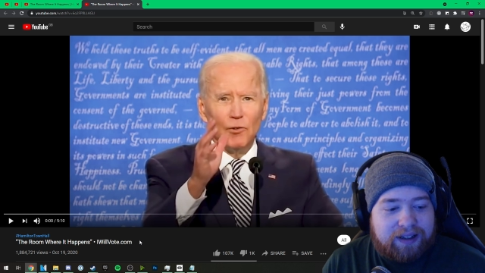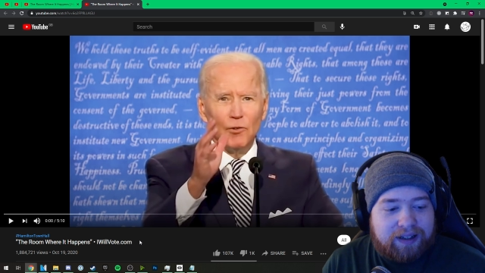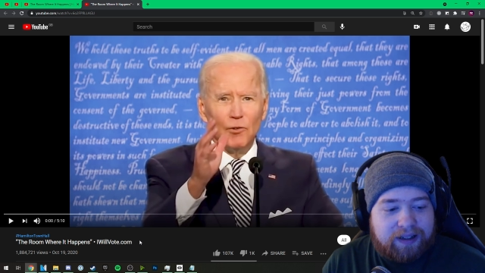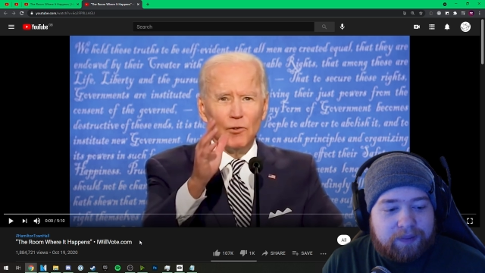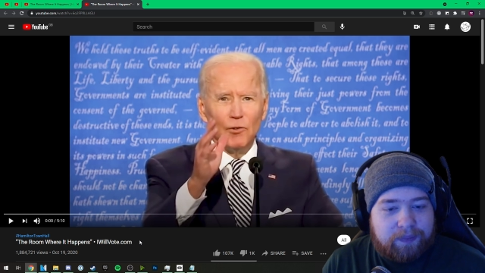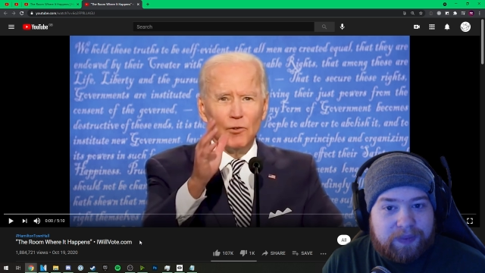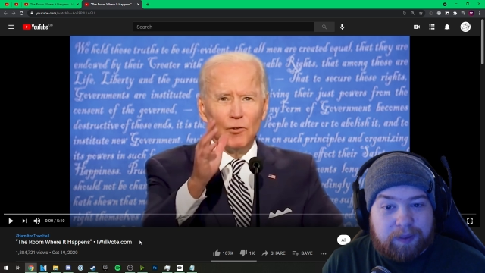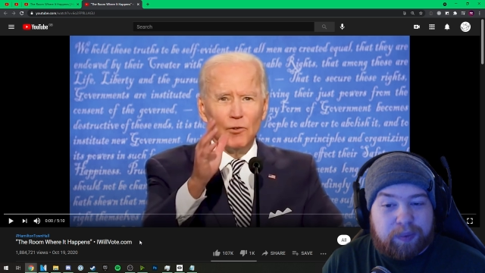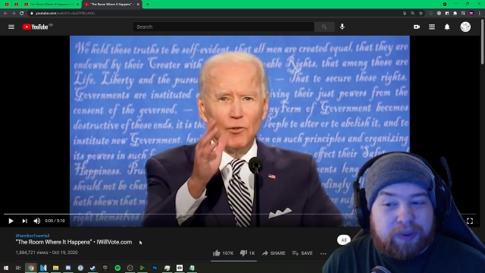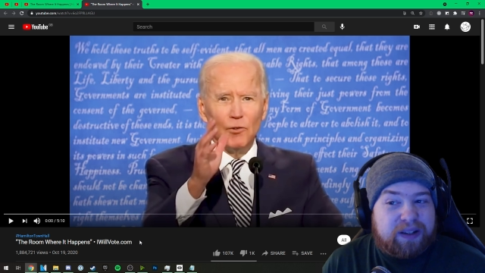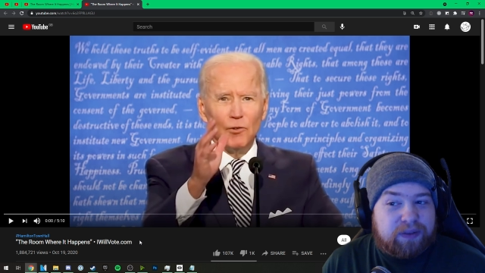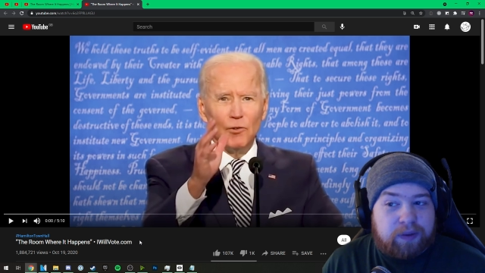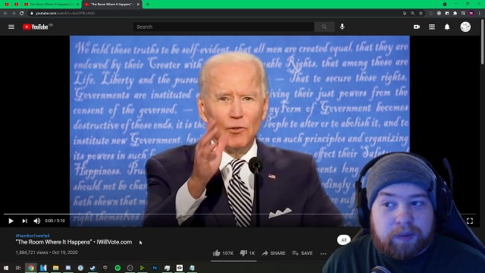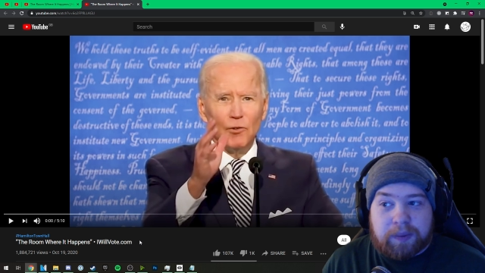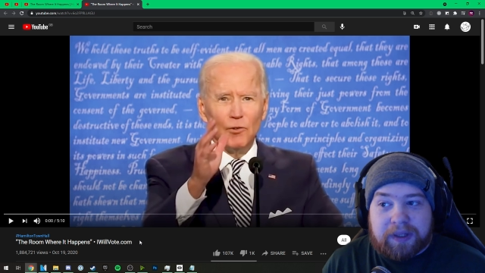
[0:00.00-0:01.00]
Speaker 1: Um, I'll
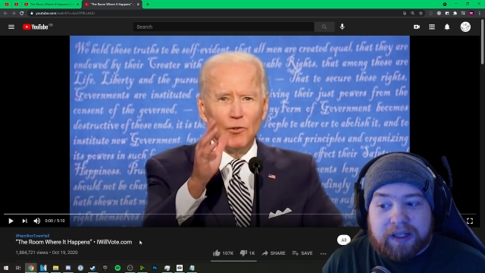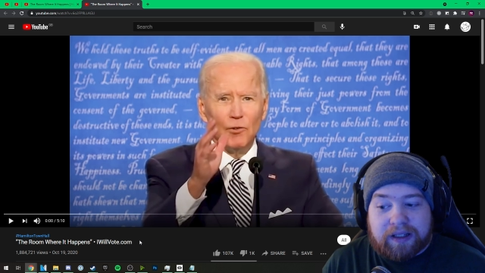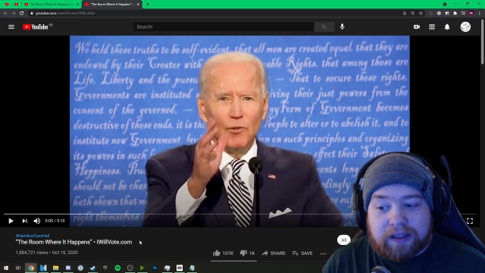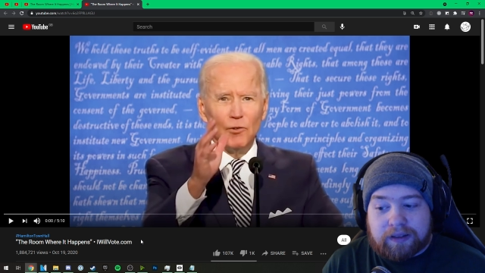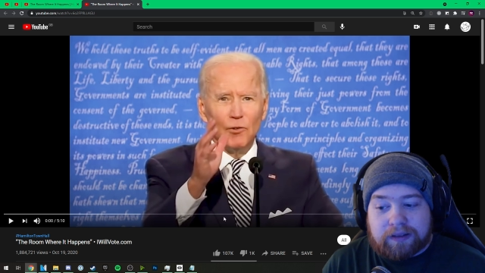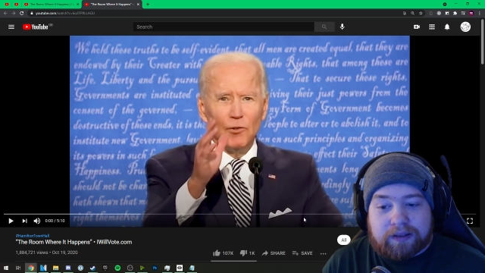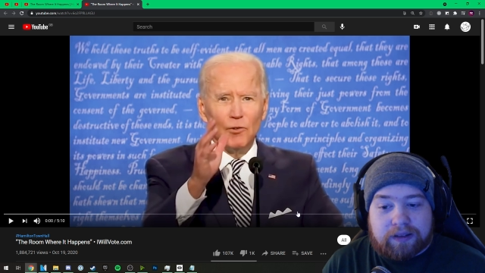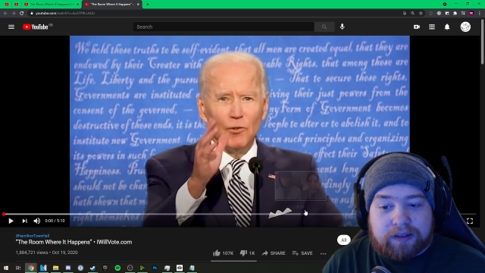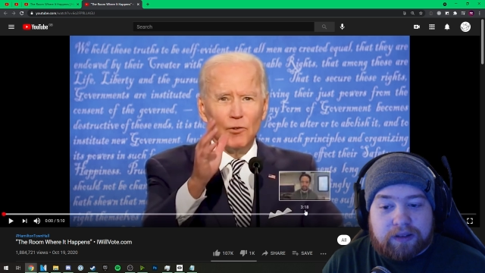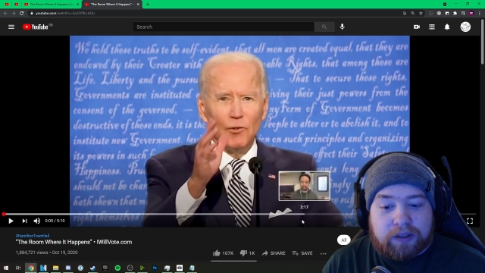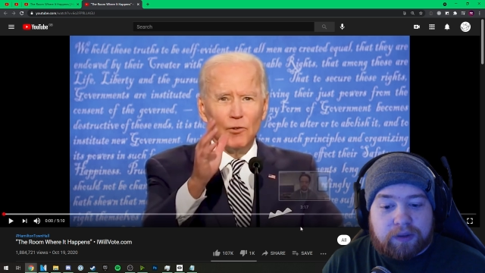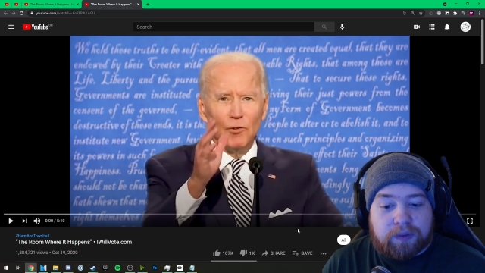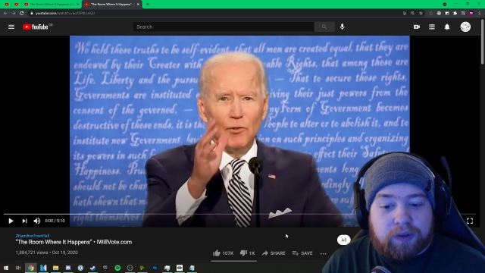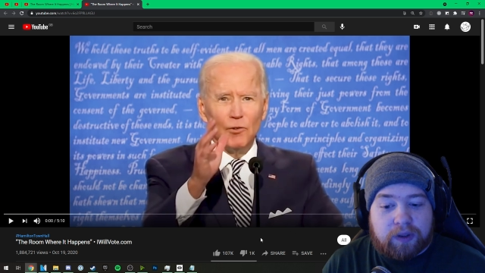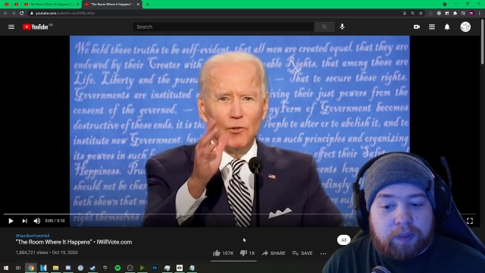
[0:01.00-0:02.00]
play it from the beginning
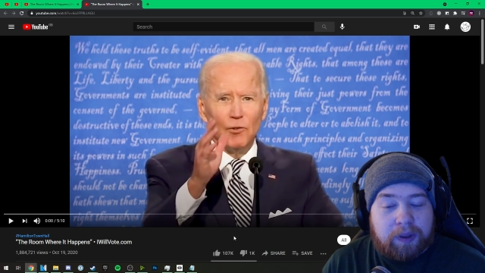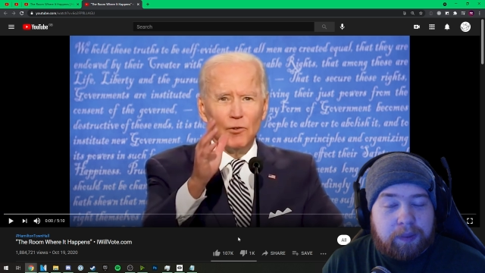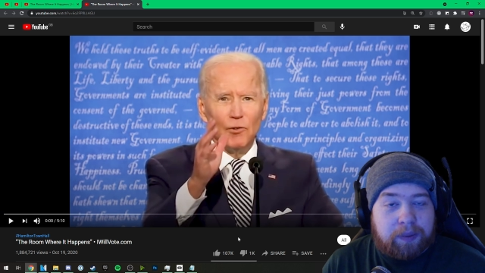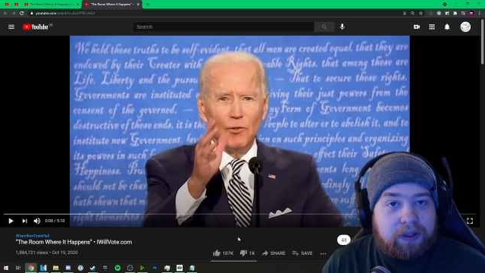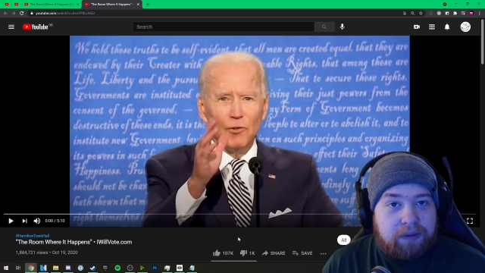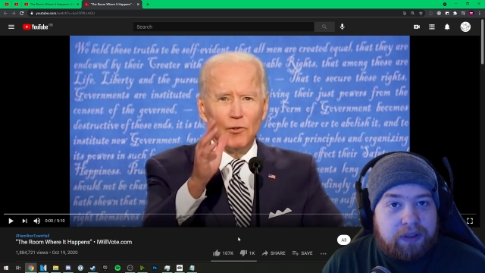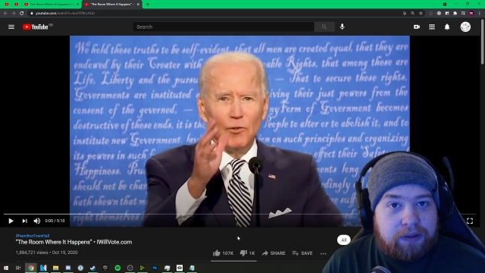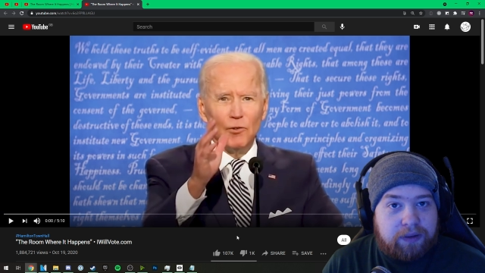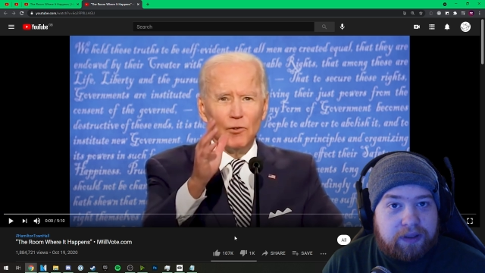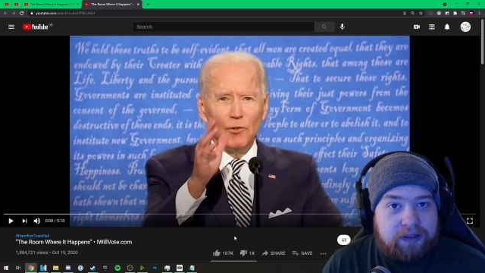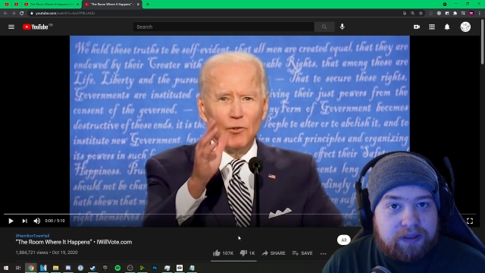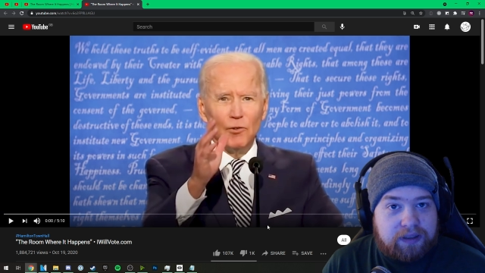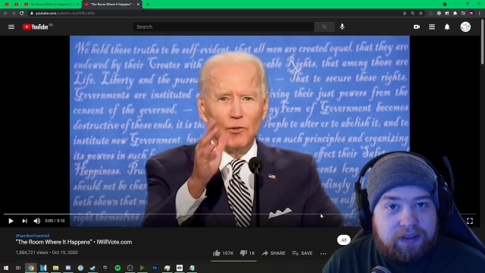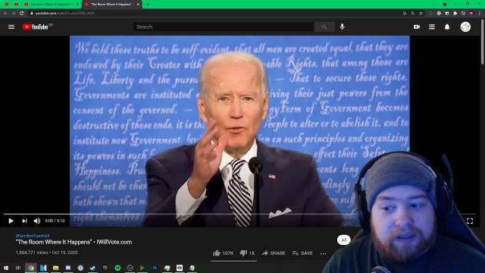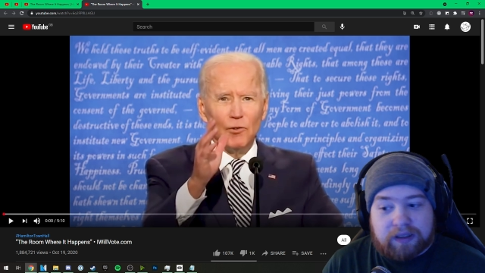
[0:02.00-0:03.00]
just for those people that are
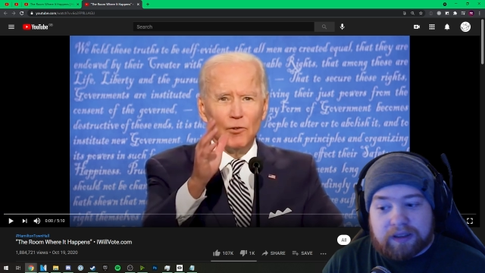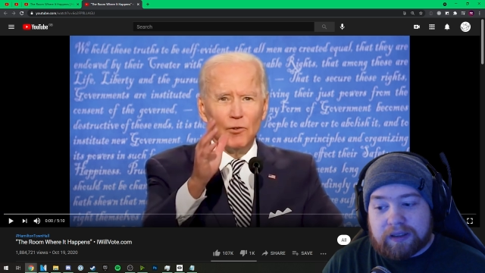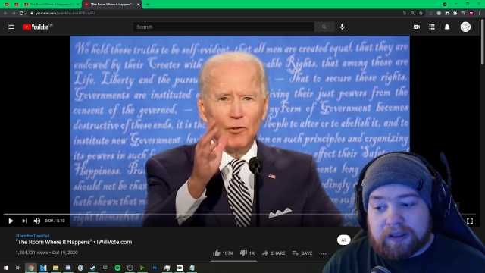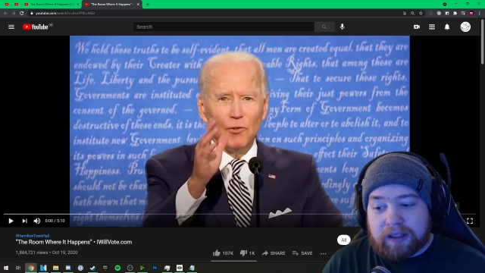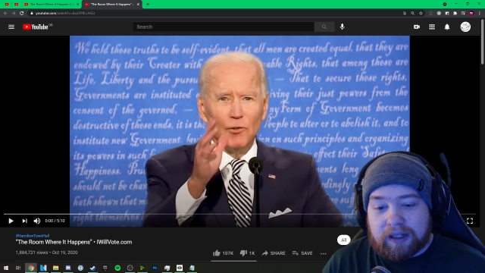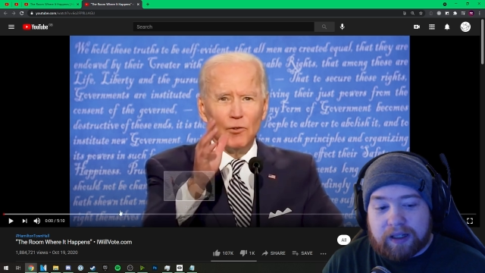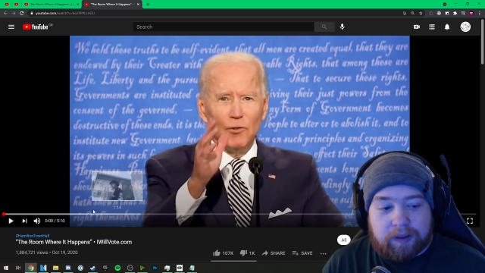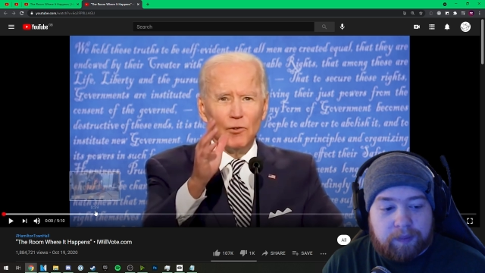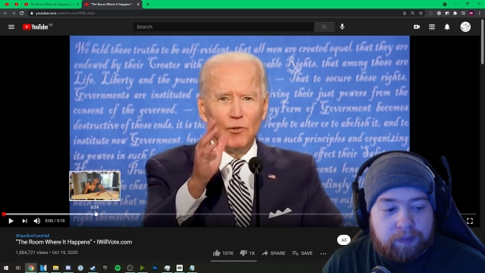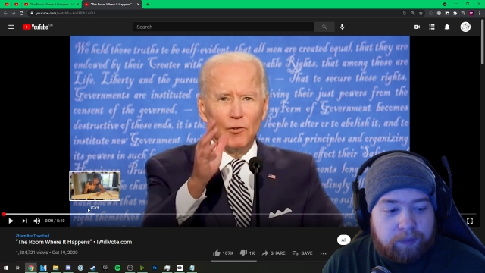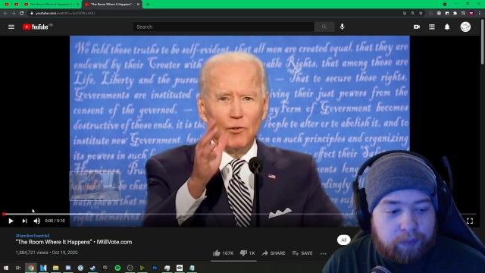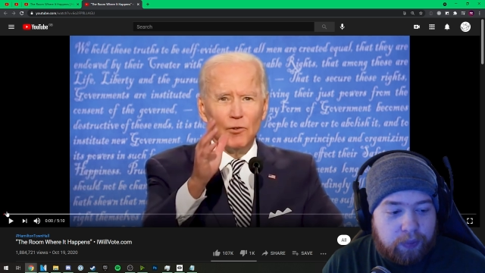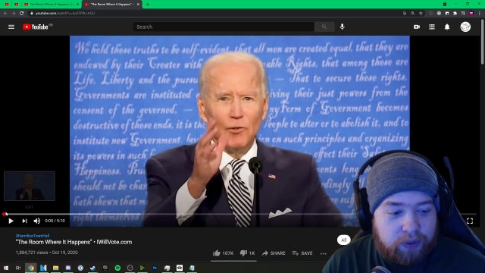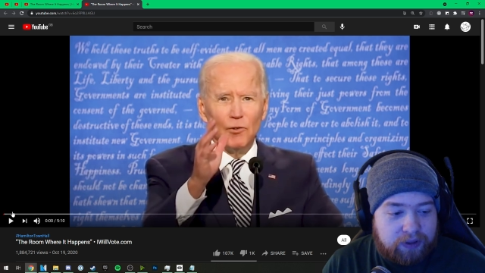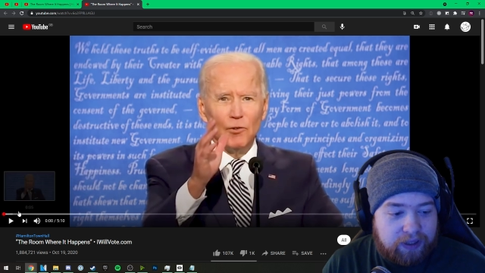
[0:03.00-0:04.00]
interested.
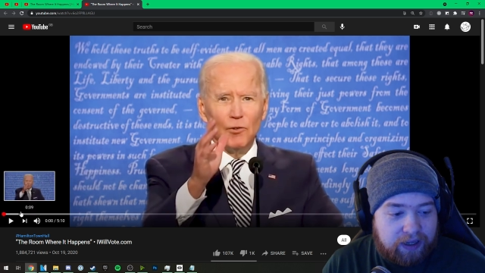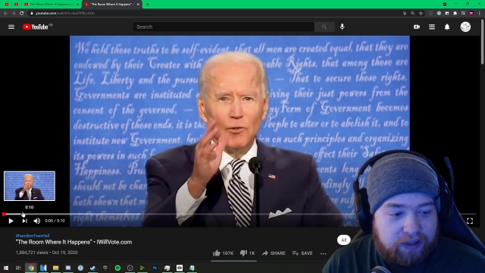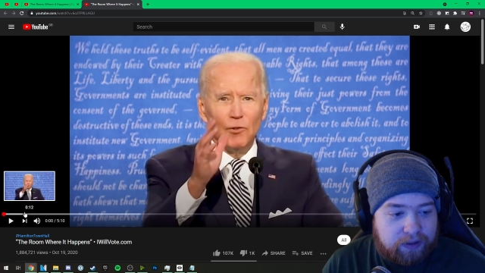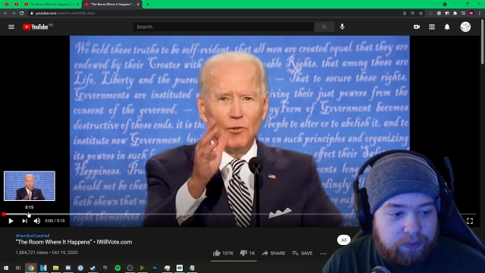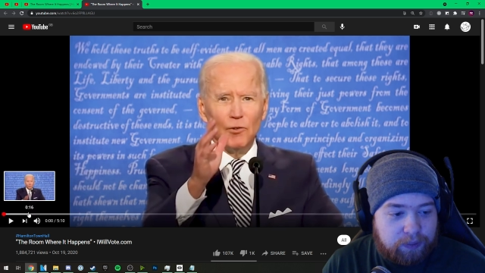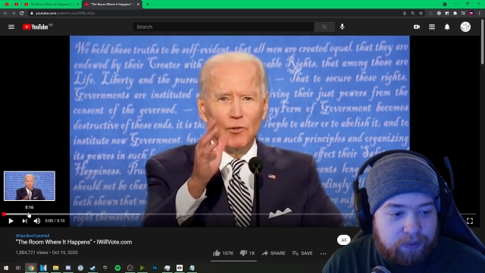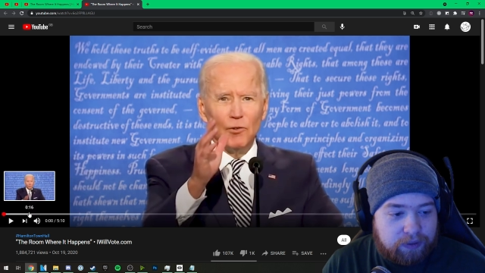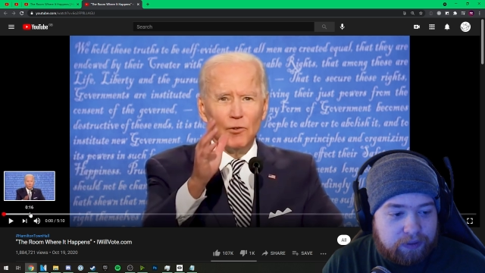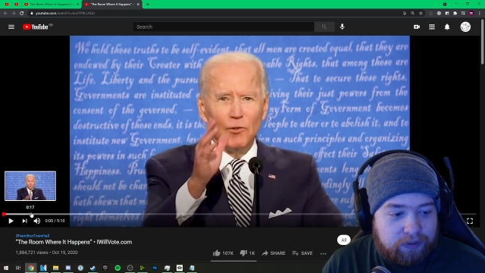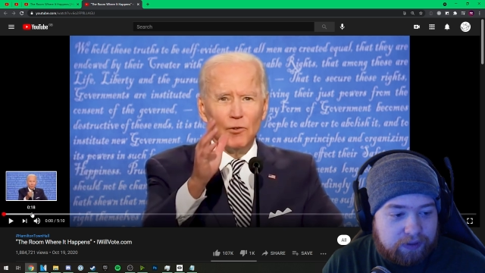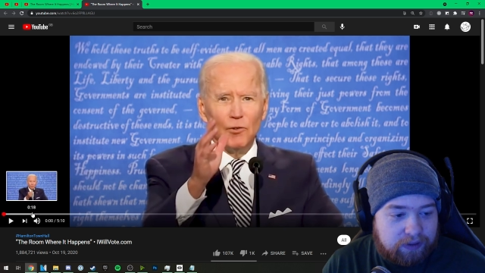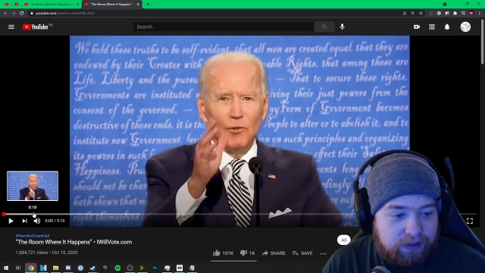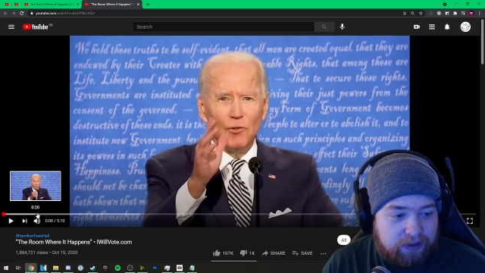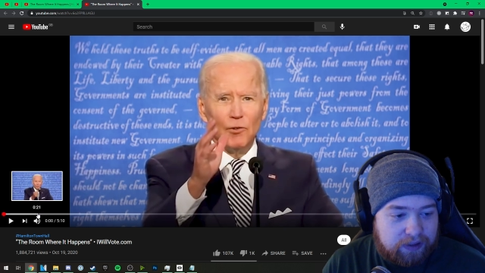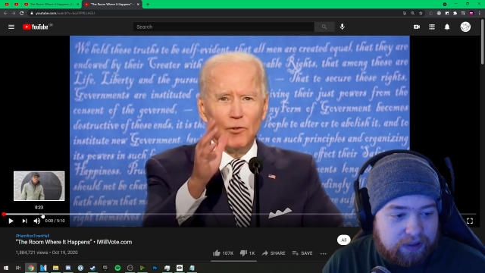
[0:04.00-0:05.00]
Um, but the
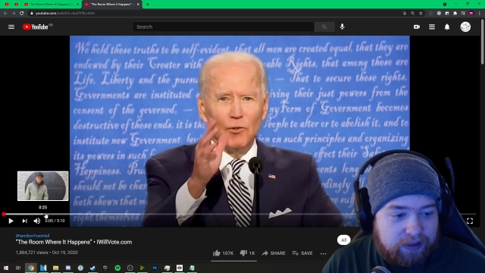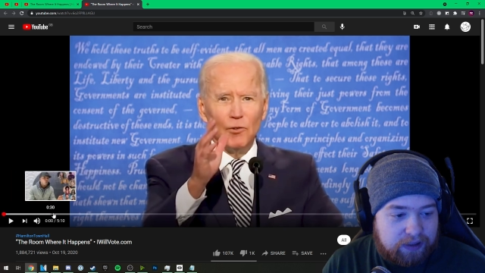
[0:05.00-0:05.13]
actual